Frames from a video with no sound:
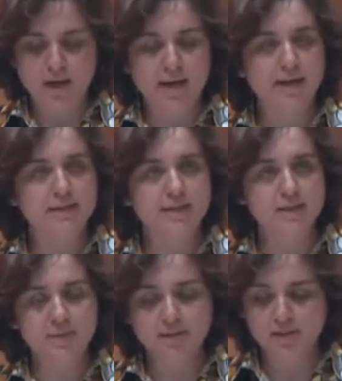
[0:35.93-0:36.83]
and
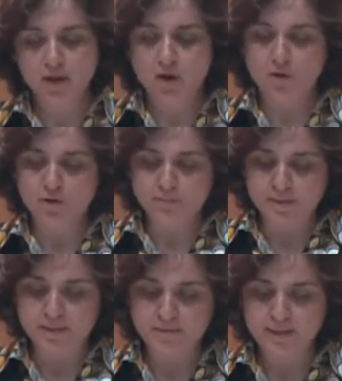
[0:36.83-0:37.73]
assessments on
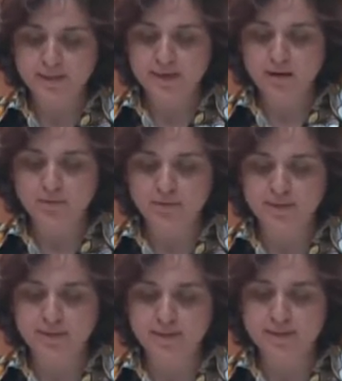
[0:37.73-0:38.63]
specific encounters
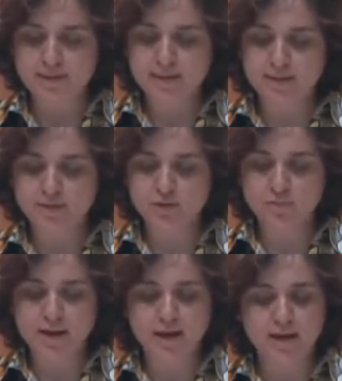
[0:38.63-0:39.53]
that this tradition
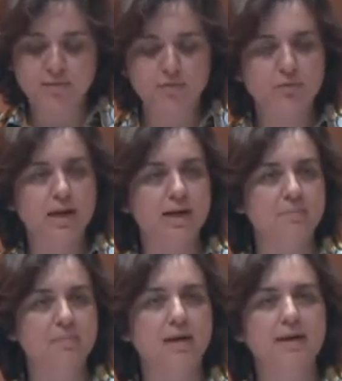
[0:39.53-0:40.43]
may have through
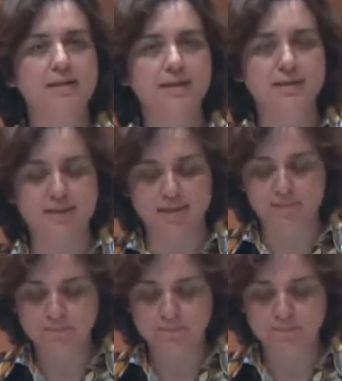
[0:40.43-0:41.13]
time are essential.